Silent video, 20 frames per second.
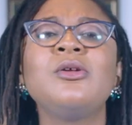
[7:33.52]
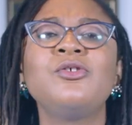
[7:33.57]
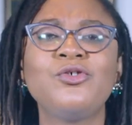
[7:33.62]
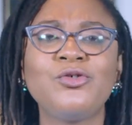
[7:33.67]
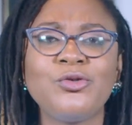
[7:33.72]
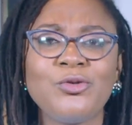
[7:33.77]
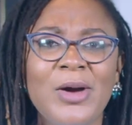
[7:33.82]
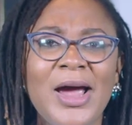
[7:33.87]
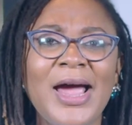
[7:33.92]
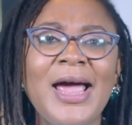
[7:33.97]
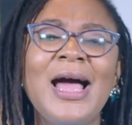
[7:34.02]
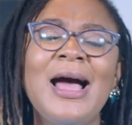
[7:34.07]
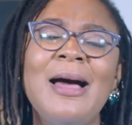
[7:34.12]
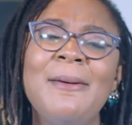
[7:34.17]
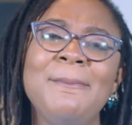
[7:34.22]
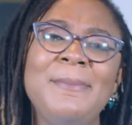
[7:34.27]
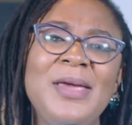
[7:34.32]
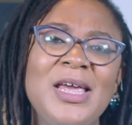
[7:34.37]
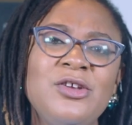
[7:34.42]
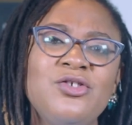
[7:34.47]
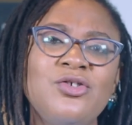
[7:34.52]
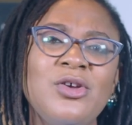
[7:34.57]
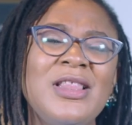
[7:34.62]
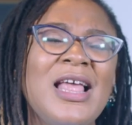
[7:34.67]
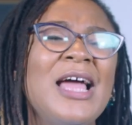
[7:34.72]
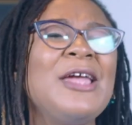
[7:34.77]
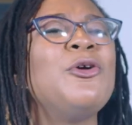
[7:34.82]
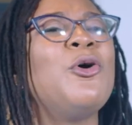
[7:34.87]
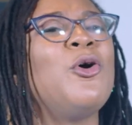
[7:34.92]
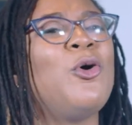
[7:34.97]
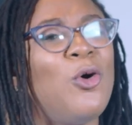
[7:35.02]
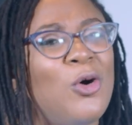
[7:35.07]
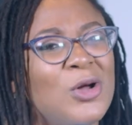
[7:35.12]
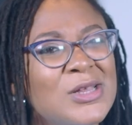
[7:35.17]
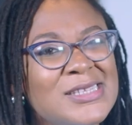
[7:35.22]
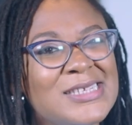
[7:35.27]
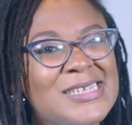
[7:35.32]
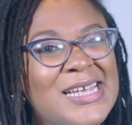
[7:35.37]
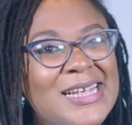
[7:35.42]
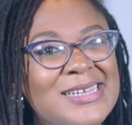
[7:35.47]
try and make sure that your
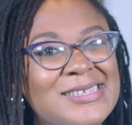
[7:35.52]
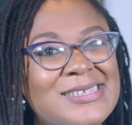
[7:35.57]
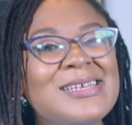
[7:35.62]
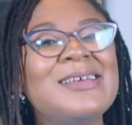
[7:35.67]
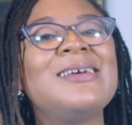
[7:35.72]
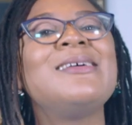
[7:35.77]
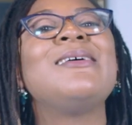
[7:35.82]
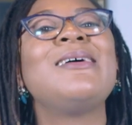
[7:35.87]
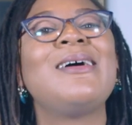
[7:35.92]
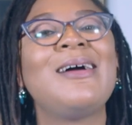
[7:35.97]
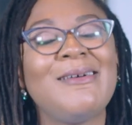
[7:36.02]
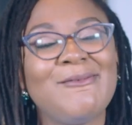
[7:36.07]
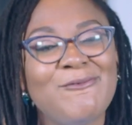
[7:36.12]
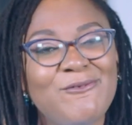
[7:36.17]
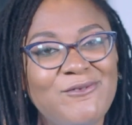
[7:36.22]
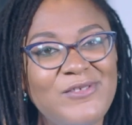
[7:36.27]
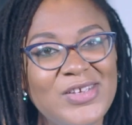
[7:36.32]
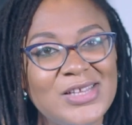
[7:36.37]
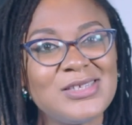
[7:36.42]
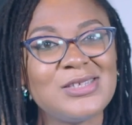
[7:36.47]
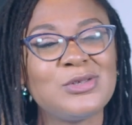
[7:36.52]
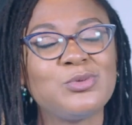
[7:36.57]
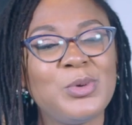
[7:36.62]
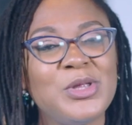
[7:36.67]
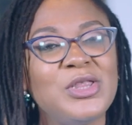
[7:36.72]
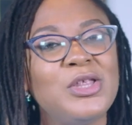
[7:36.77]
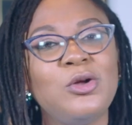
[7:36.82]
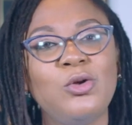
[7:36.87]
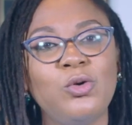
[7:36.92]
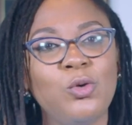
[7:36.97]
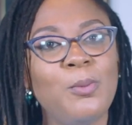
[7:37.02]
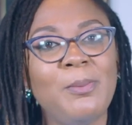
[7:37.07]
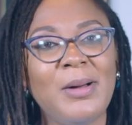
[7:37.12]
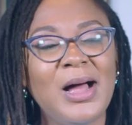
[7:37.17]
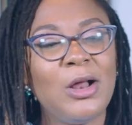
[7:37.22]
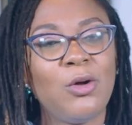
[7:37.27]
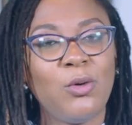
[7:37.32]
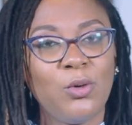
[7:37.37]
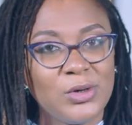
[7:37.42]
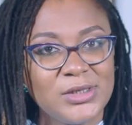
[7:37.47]
content fits with the
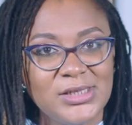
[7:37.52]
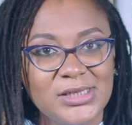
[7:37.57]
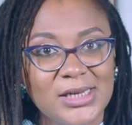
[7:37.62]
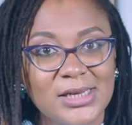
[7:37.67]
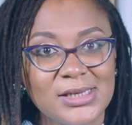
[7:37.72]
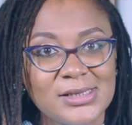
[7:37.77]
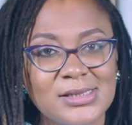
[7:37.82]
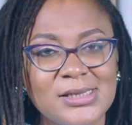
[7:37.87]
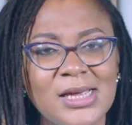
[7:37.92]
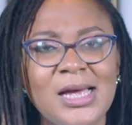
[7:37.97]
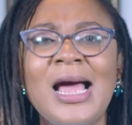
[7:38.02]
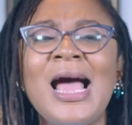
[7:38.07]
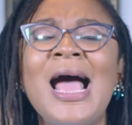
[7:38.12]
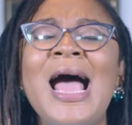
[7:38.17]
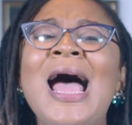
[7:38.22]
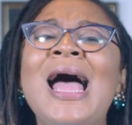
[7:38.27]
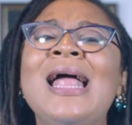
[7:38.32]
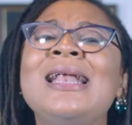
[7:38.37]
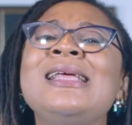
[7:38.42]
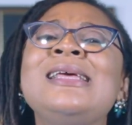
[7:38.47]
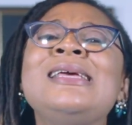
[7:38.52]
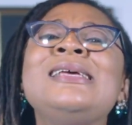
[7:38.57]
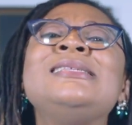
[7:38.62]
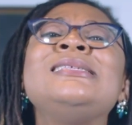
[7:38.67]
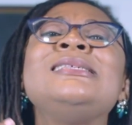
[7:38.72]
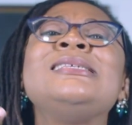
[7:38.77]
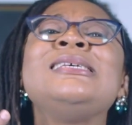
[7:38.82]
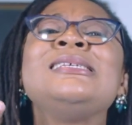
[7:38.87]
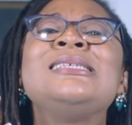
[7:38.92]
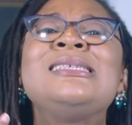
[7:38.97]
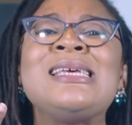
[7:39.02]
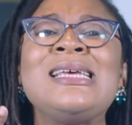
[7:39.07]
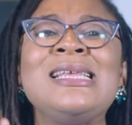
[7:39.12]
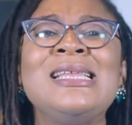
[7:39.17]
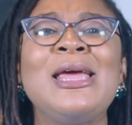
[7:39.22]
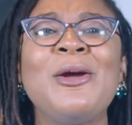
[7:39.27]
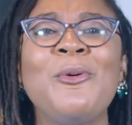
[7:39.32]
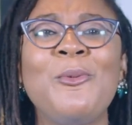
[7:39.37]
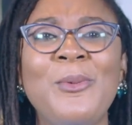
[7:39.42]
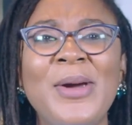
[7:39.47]
global audience and it is
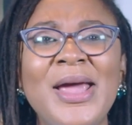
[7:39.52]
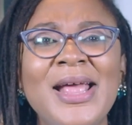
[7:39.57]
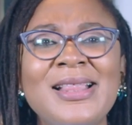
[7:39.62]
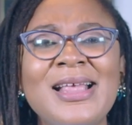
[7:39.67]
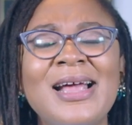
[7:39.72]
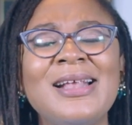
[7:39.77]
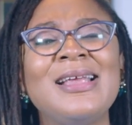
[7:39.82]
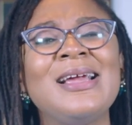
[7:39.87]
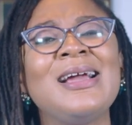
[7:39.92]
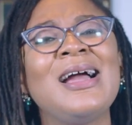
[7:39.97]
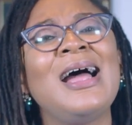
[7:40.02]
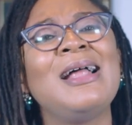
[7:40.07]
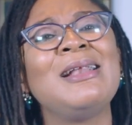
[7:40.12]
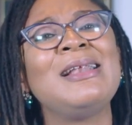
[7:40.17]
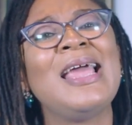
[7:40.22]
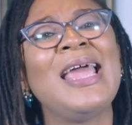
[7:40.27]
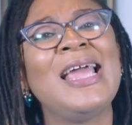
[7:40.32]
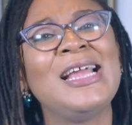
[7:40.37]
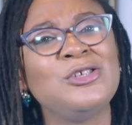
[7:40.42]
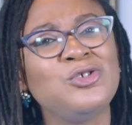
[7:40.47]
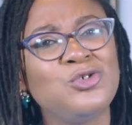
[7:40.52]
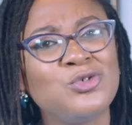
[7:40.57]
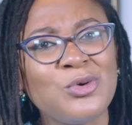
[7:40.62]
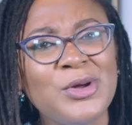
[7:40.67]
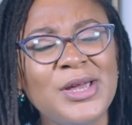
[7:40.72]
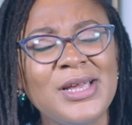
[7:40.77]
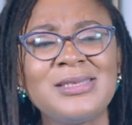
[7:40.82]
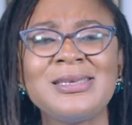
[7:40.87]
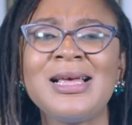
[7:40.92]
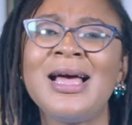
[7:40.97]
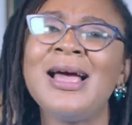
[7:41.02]
in a way that they can enjoy it.